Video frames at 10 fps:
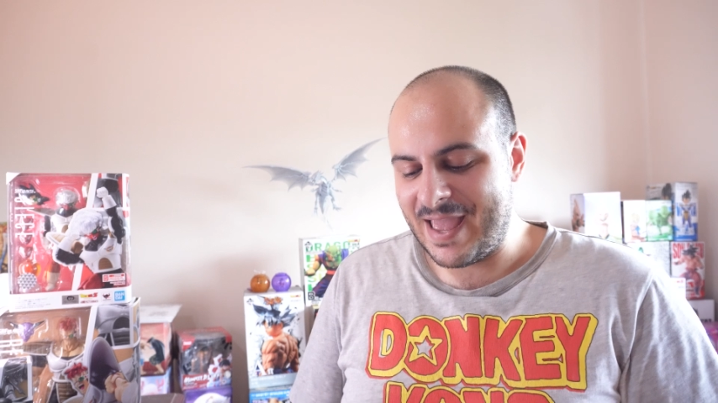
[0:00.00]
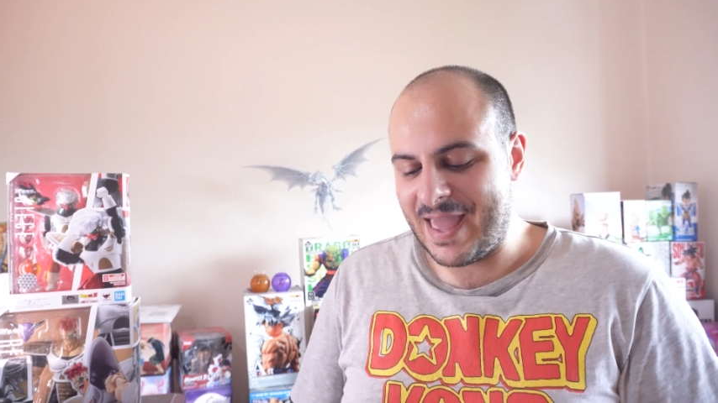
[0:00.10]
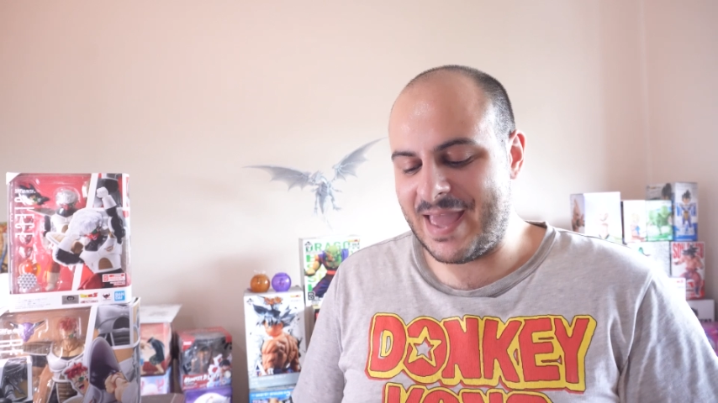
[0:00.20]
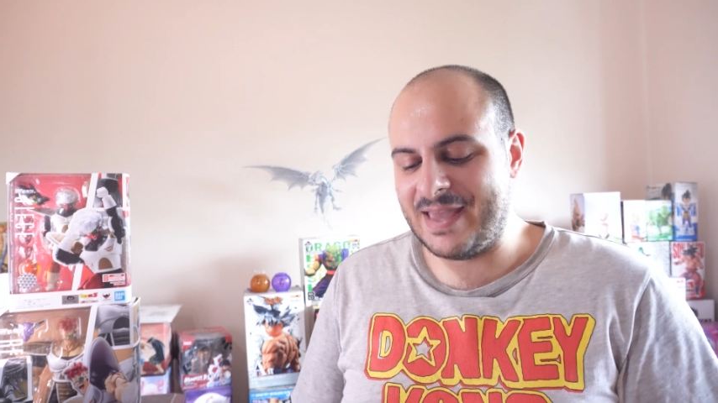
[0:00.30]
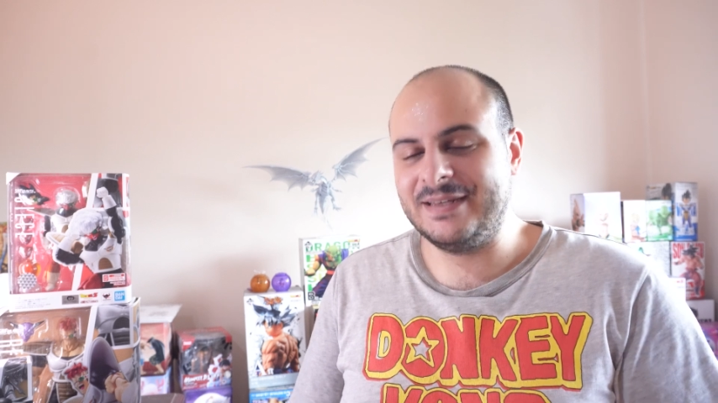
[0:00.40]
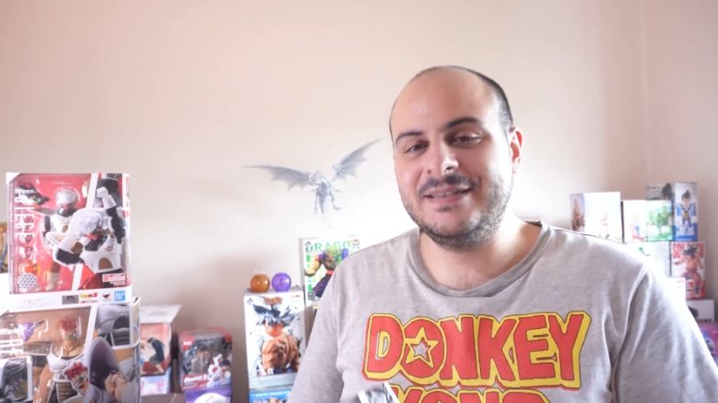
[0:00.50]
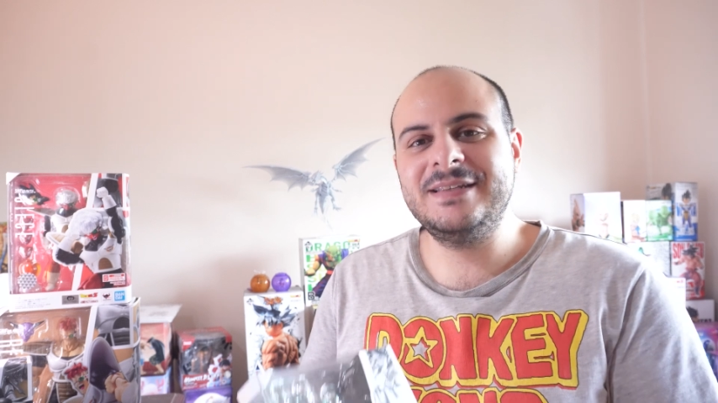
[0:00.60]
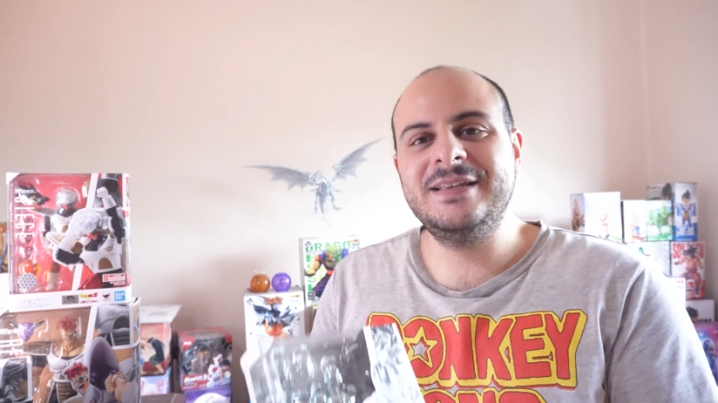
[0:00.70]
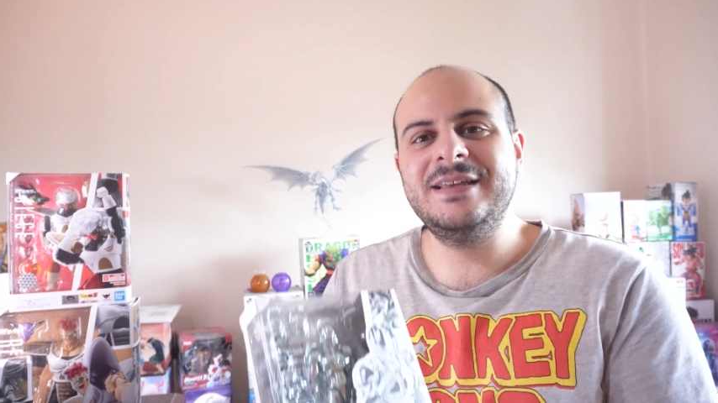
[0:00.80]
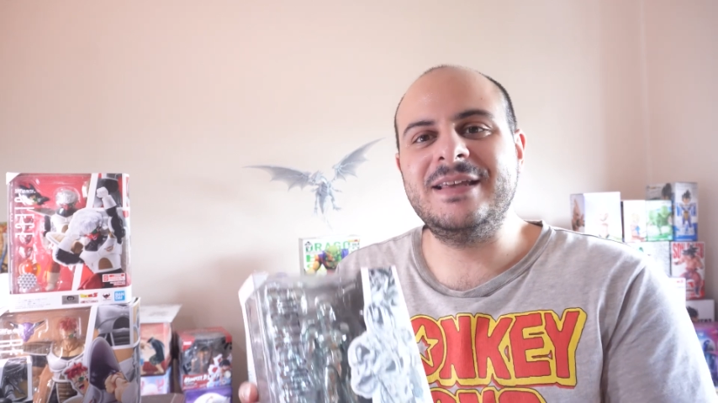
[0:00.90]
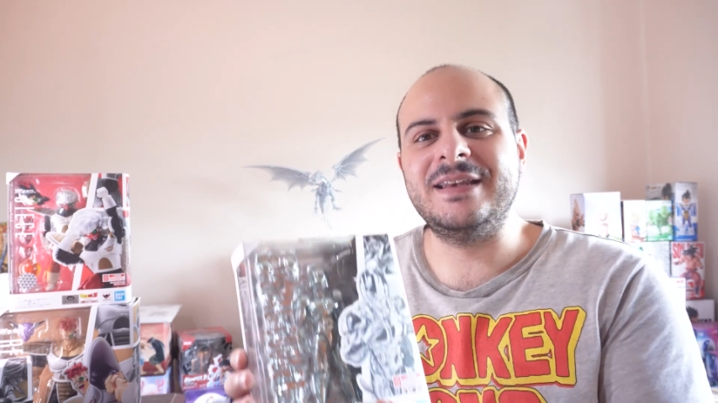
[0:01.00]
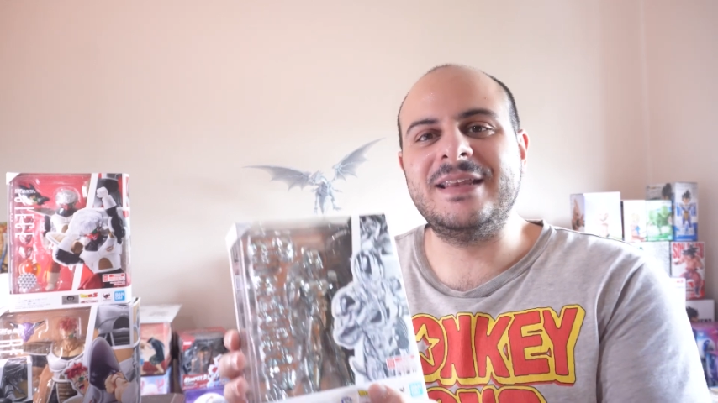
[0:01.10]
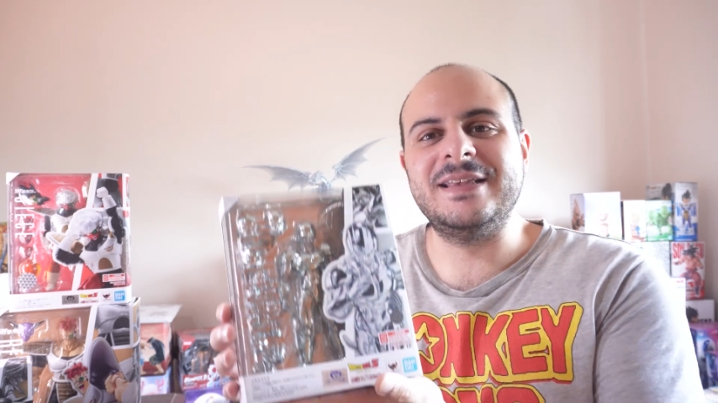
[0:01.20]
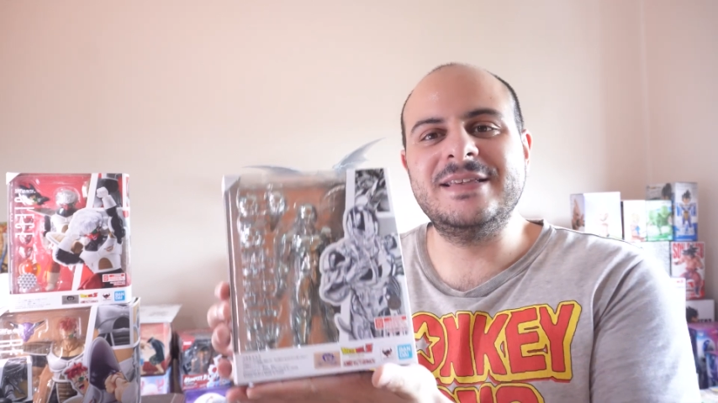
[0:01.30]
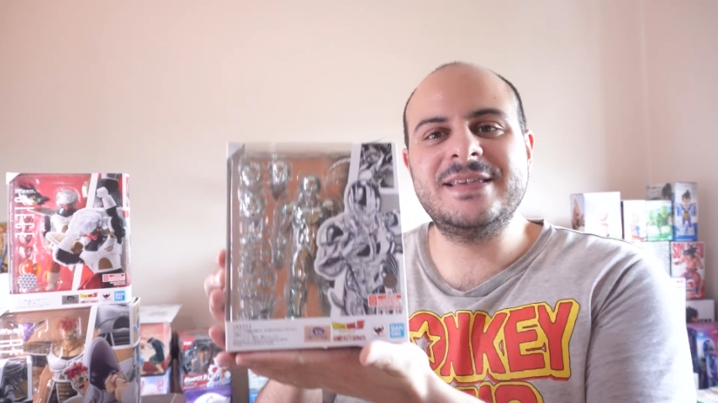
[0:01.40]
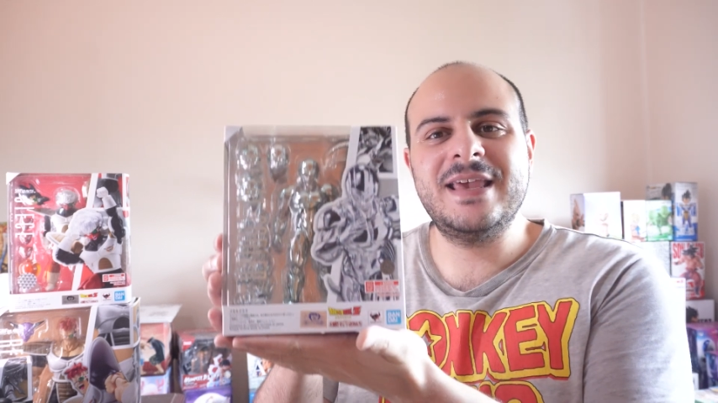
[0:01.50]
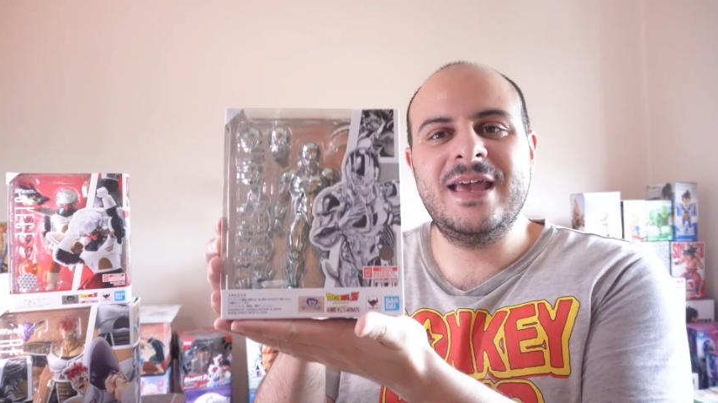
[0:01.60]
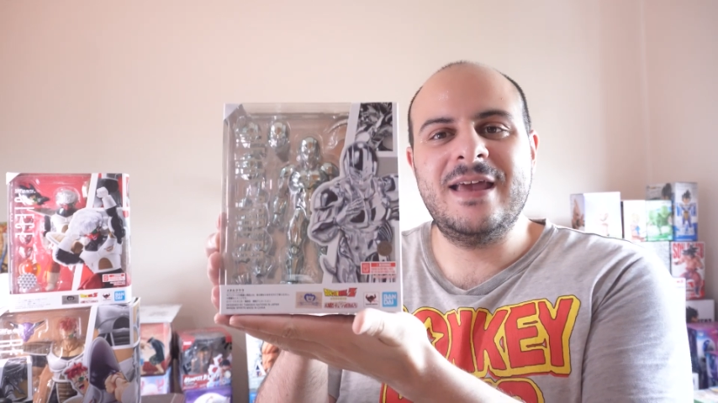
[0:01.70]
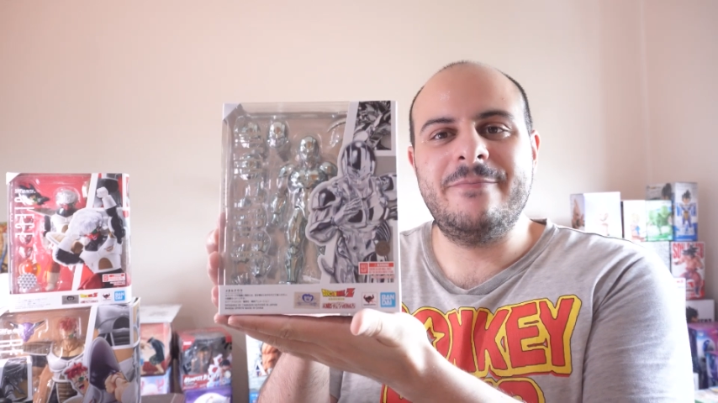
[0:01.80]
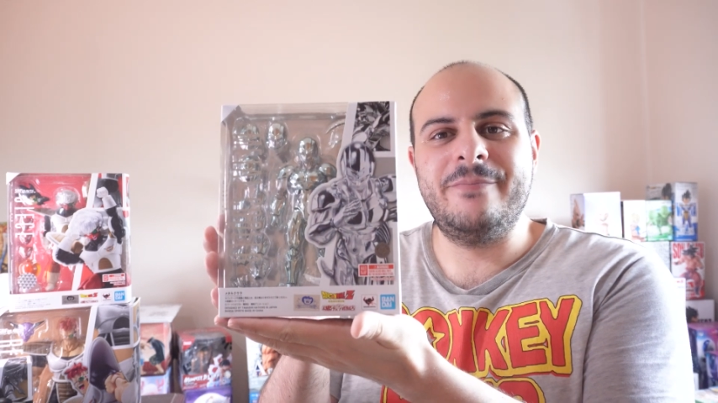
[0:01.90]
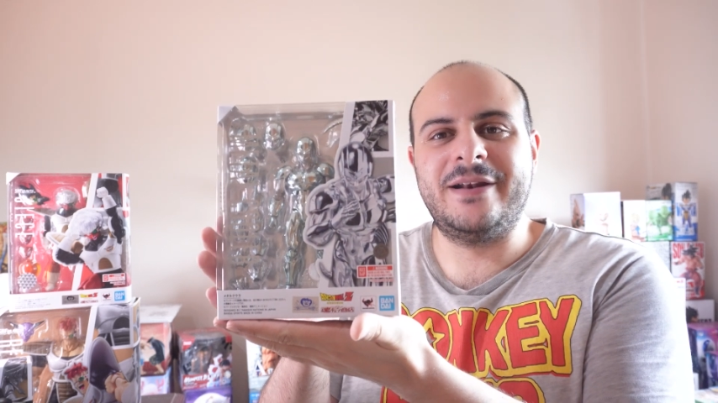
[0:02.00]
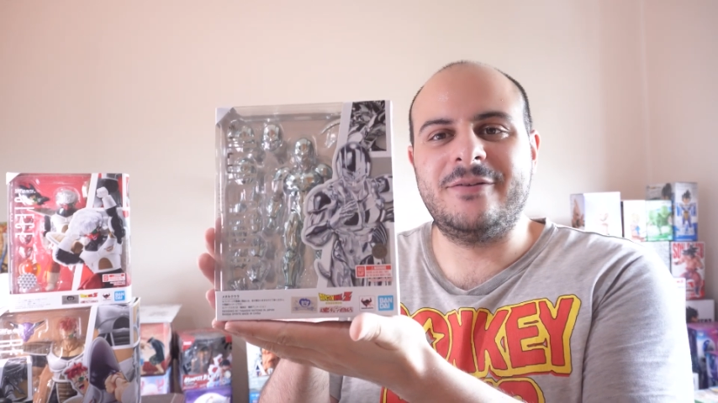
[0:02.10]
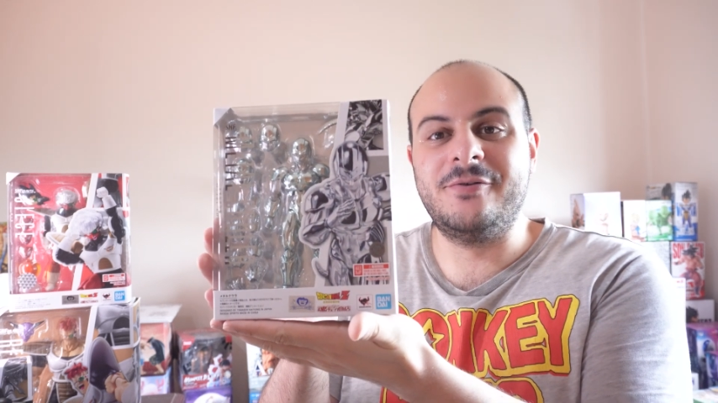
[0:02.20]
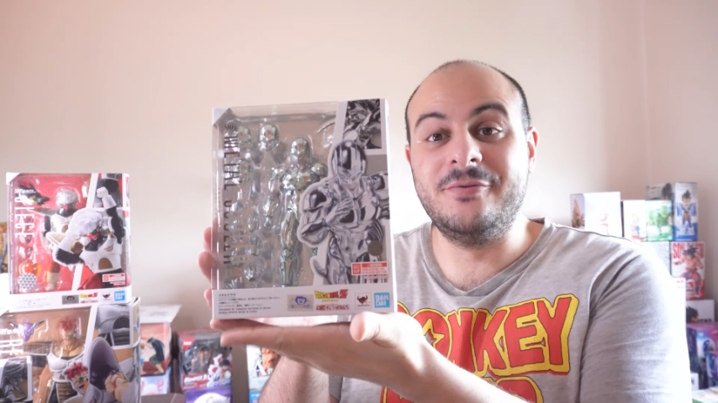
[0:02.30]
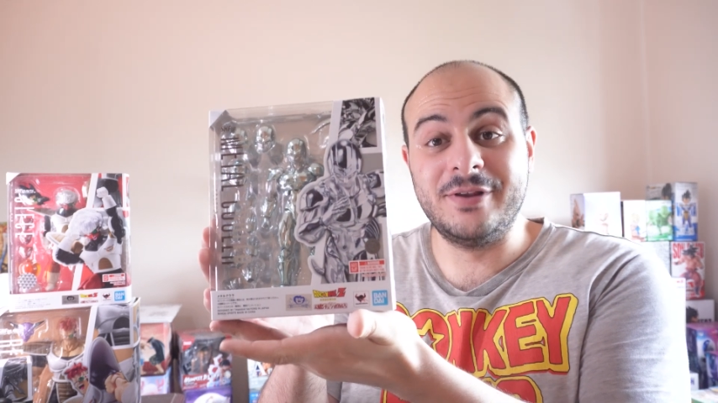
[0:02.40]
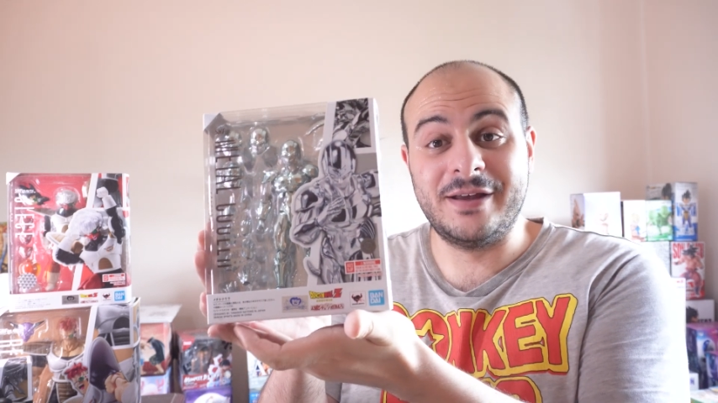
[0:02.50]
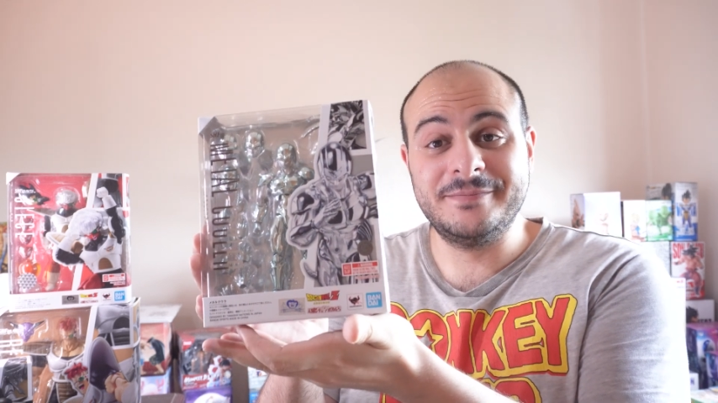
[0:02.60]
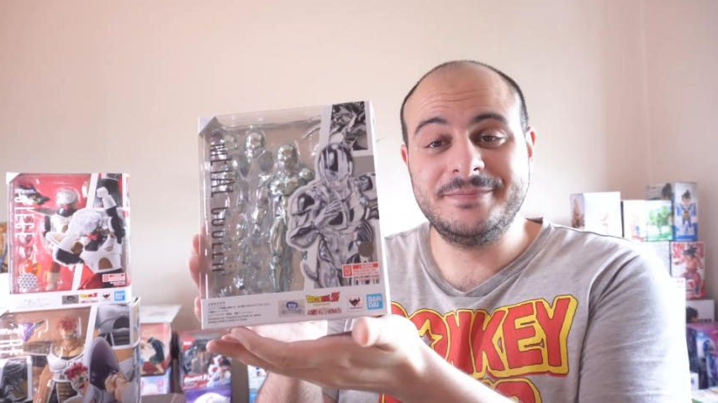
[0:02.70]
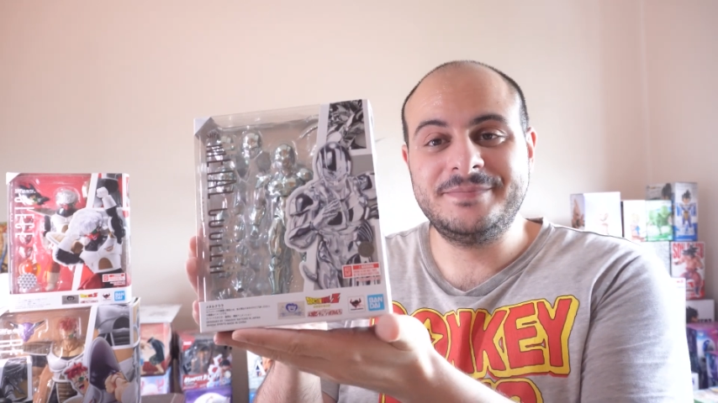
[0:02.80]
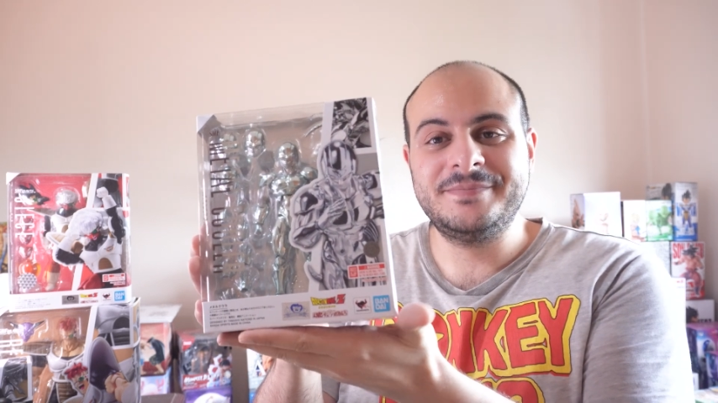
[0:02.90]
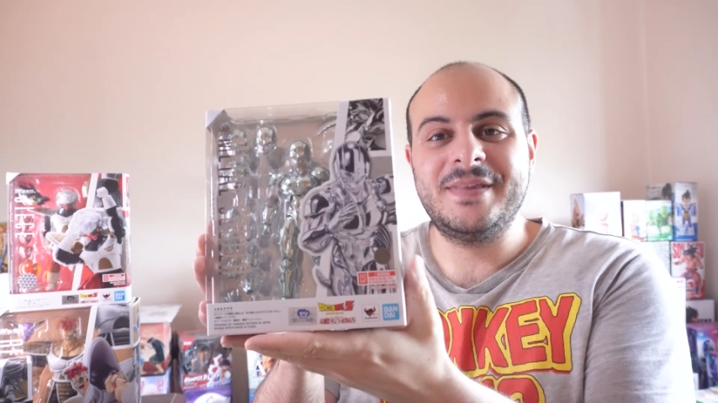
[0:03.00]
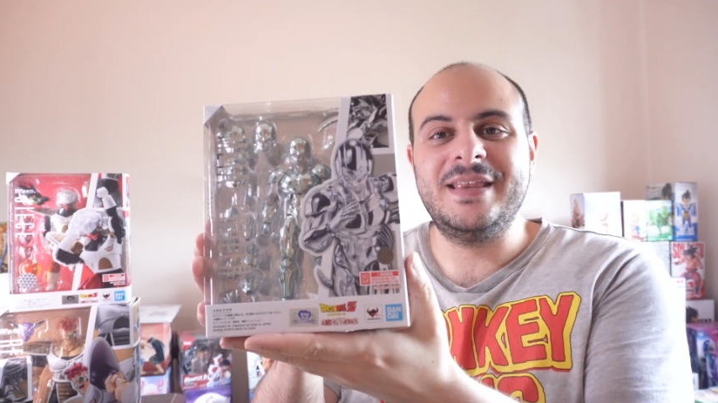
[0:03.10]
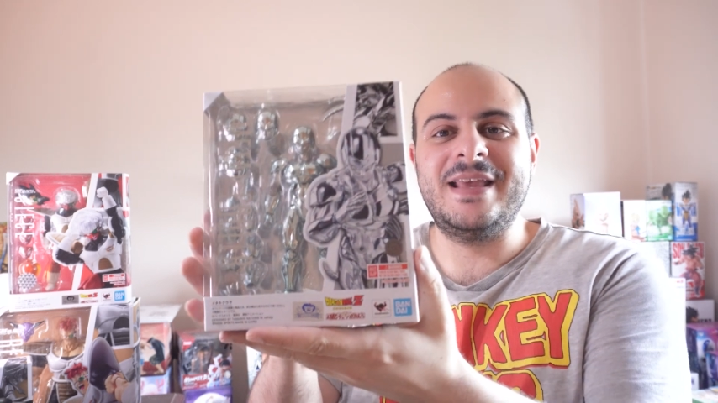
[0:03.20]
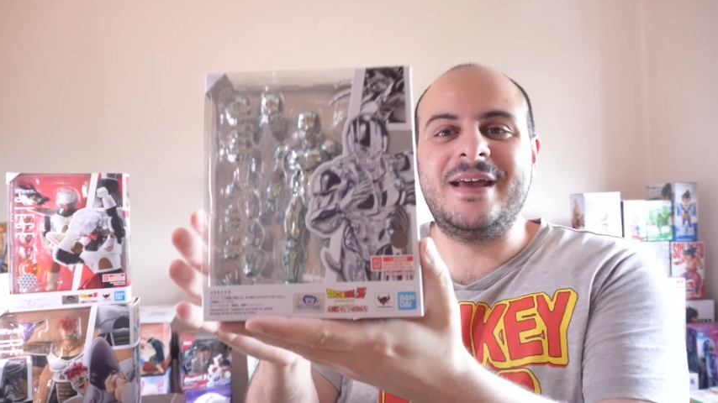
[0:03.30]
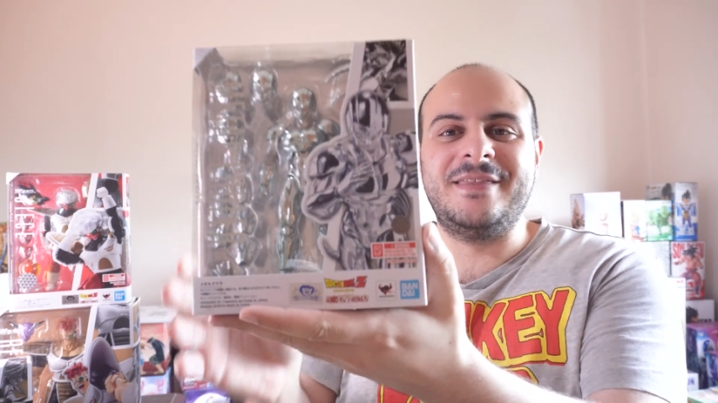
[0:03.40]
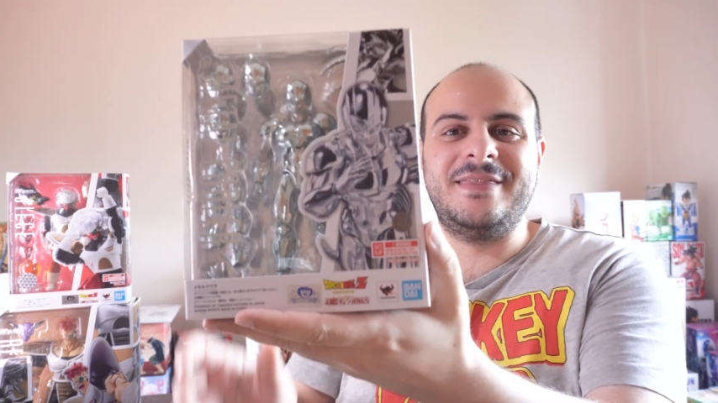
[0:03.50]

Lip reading: and it is Metal Cooler. Now